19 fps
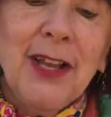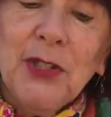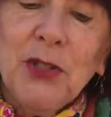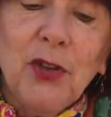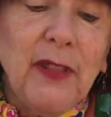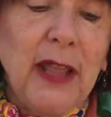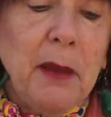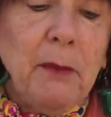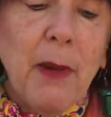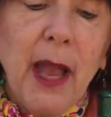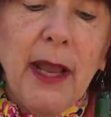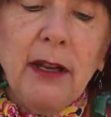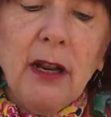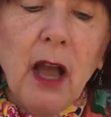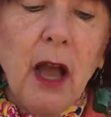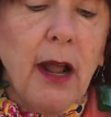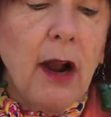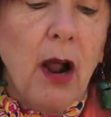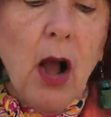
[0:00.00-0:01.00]
So they might
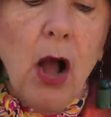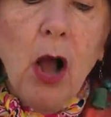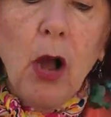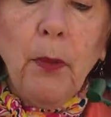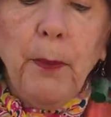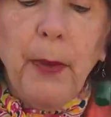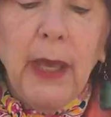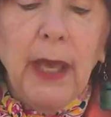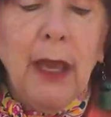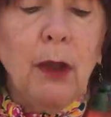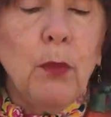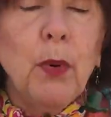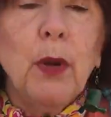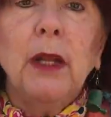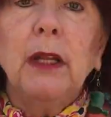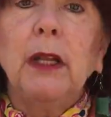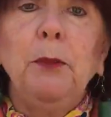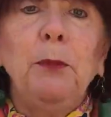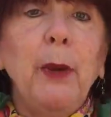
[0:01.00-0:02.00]
not all be
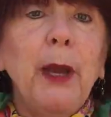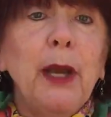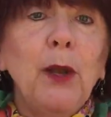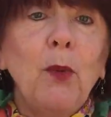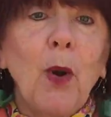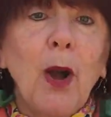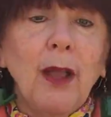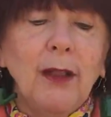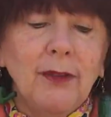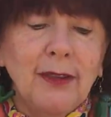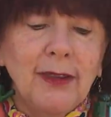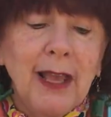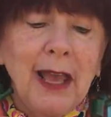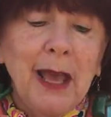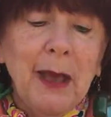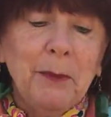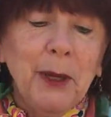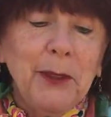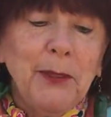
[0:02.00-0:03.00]
really big ones,
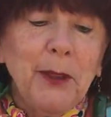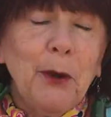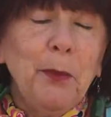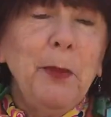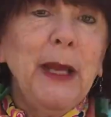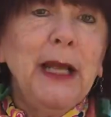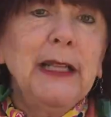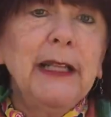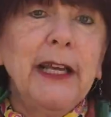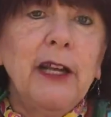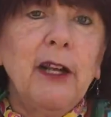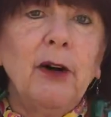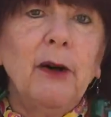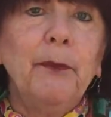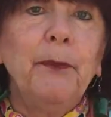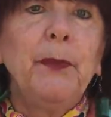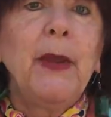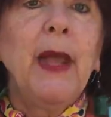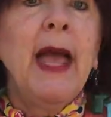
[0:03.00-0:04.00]
but they'll be little.
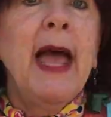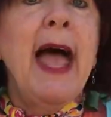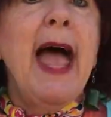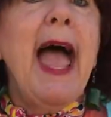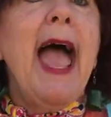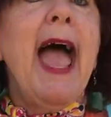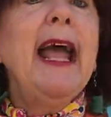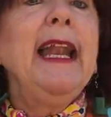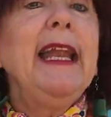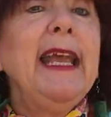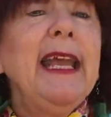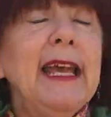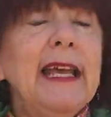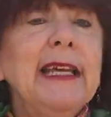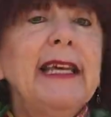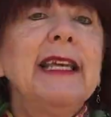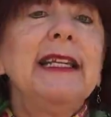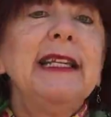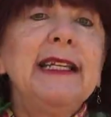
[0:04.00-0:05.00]
And
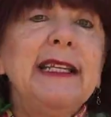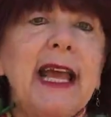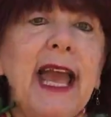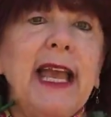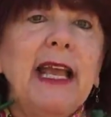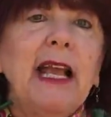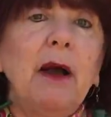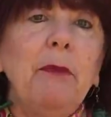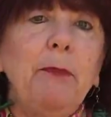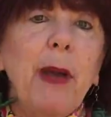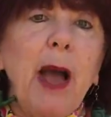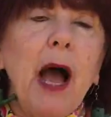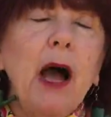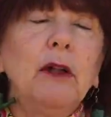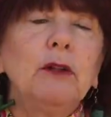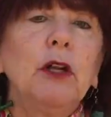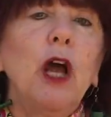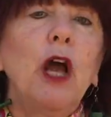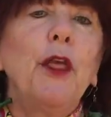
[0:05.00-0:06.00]
it can take
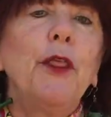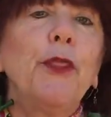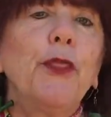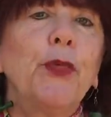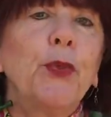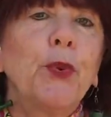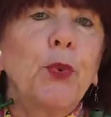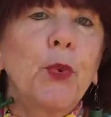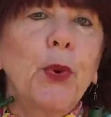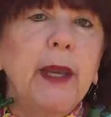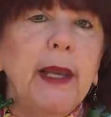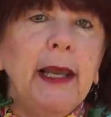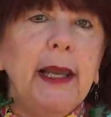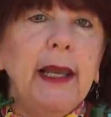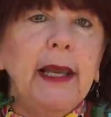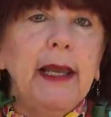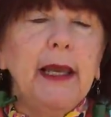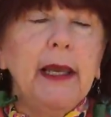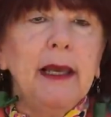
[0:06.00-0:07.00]
about
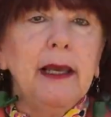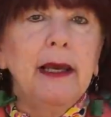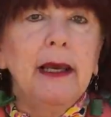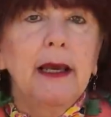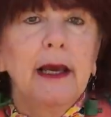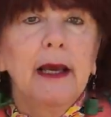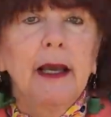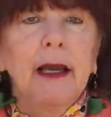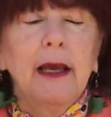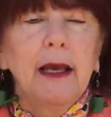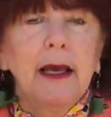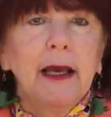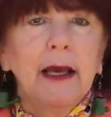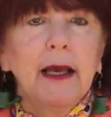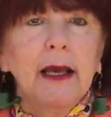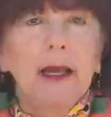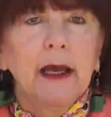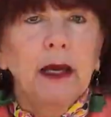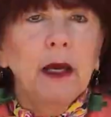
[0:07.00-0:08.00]
3
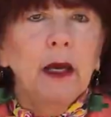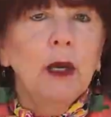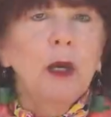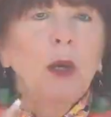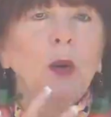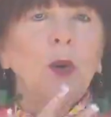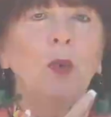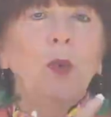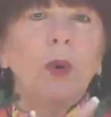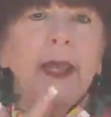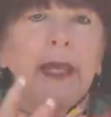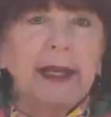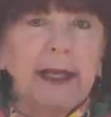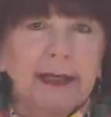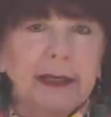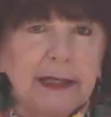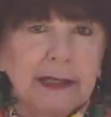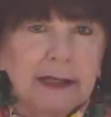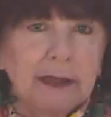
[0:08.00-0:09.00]

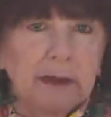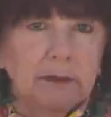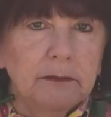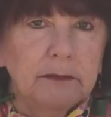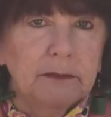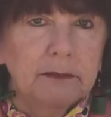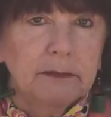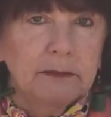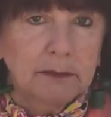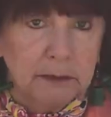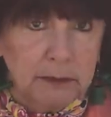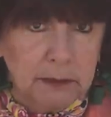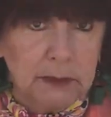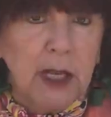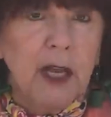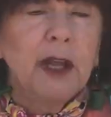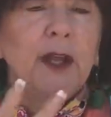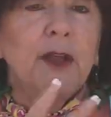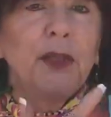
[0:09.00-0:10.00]
weeks.
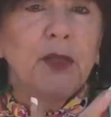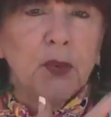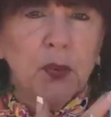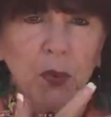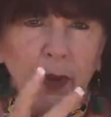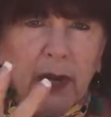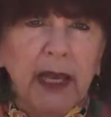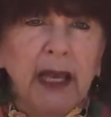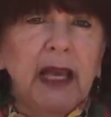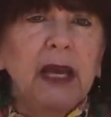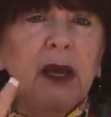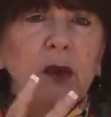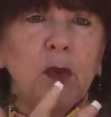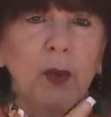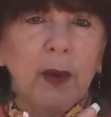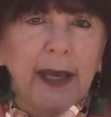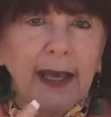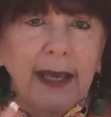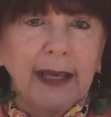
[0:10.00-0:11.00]
3
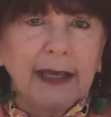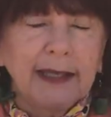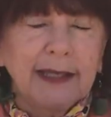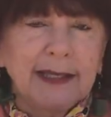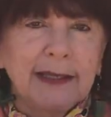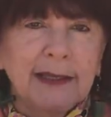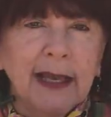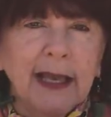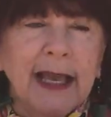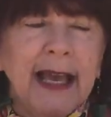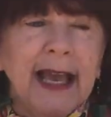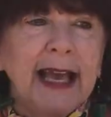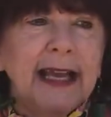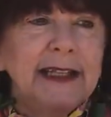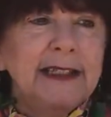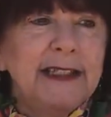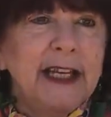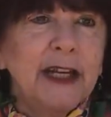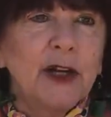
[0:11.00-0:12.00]
weeks
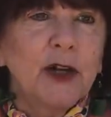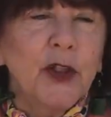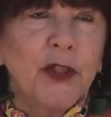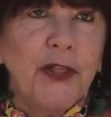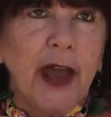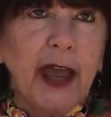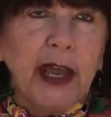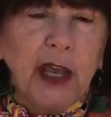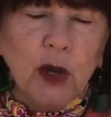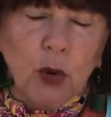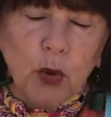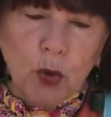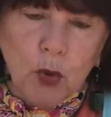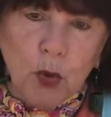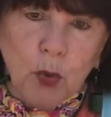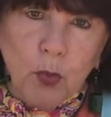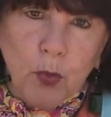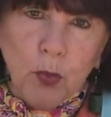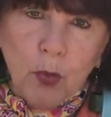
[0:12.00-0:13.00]
until they
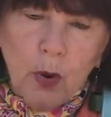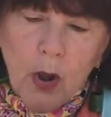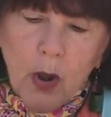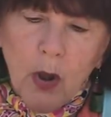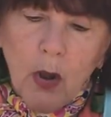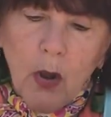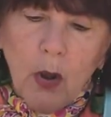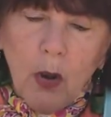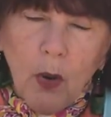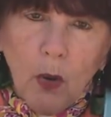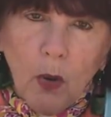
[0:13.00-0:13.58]
grow.